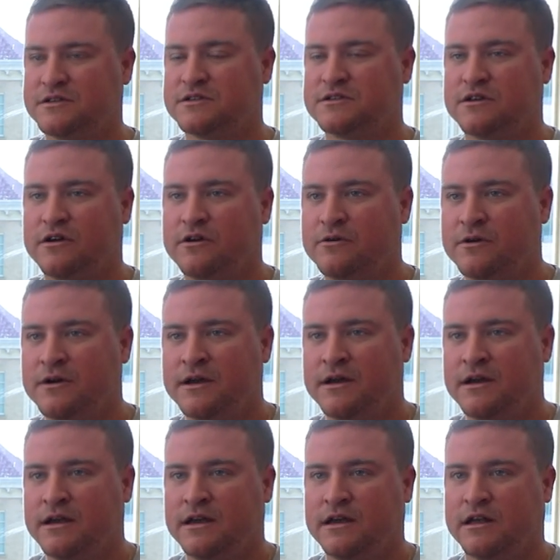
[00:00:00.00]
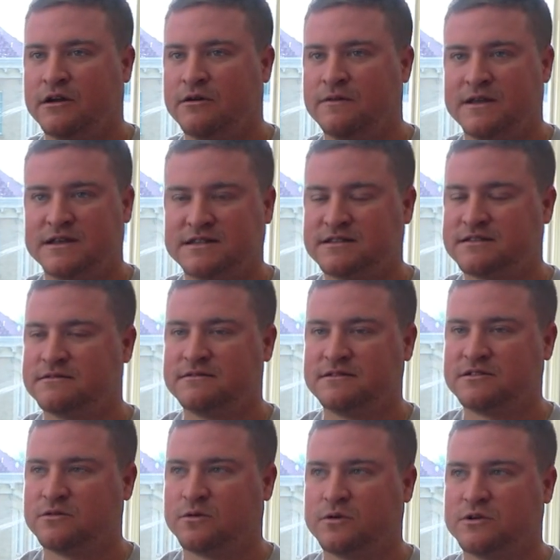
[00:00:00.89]
So you know, in this
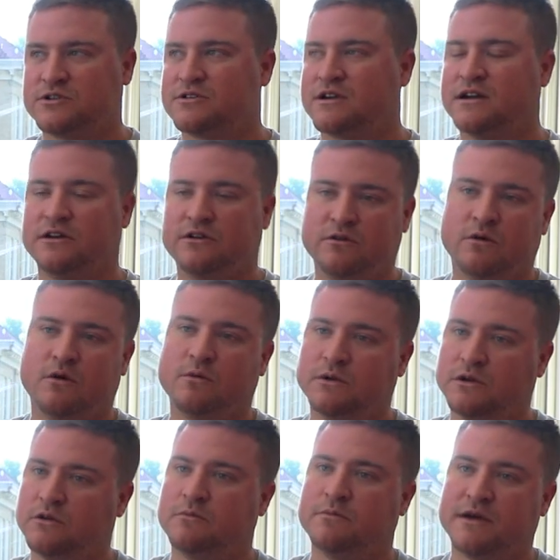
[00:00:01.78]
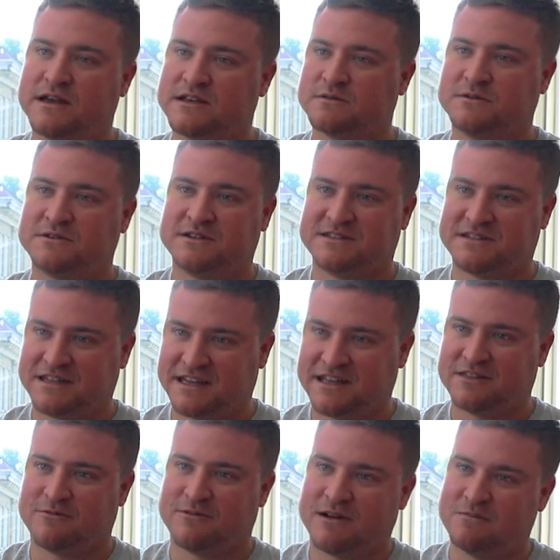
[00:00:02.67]
SOAR's trying to do what we do best, which is to
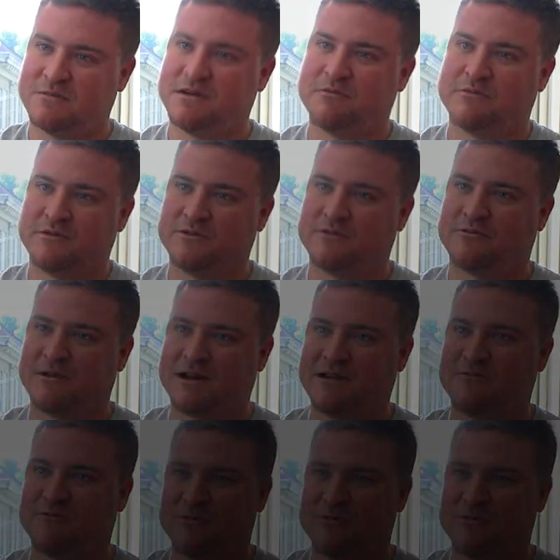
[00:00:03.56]
get the right people in the right